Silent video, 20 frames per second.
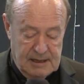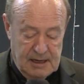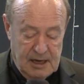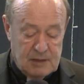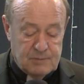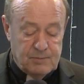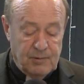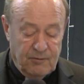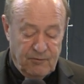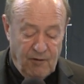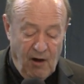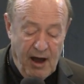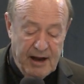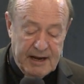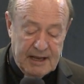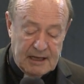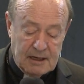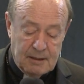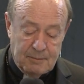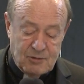as
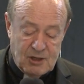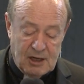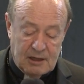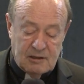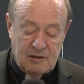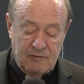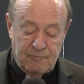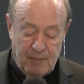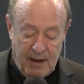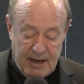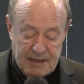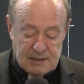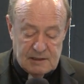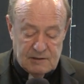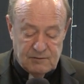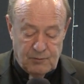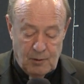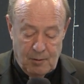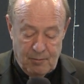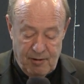providing an objective
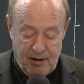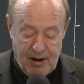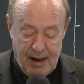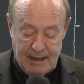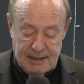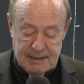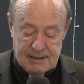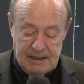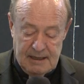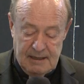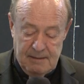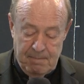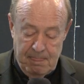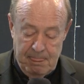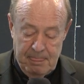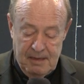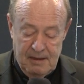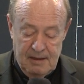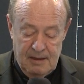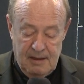basis for morality,
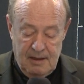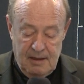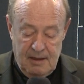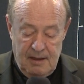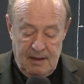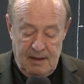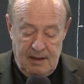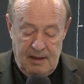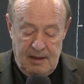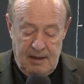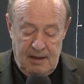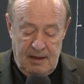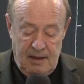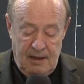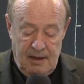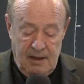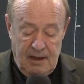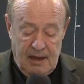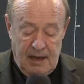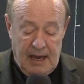
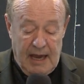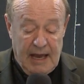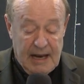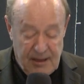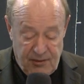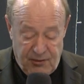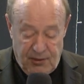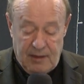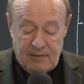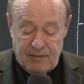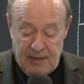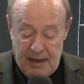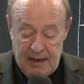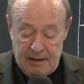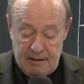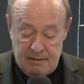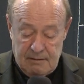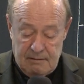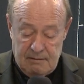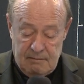anything
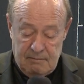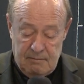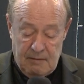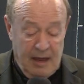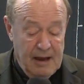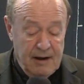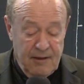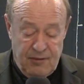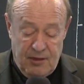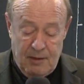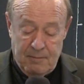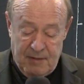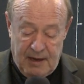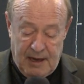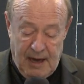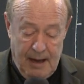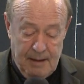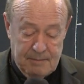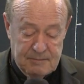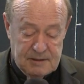
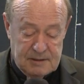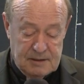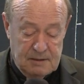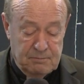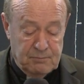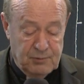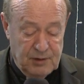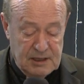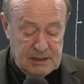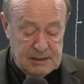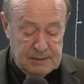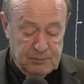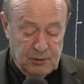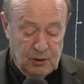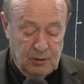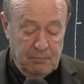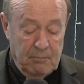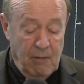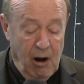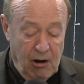becomes in
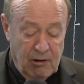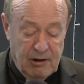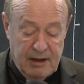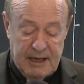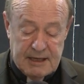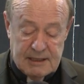principle morally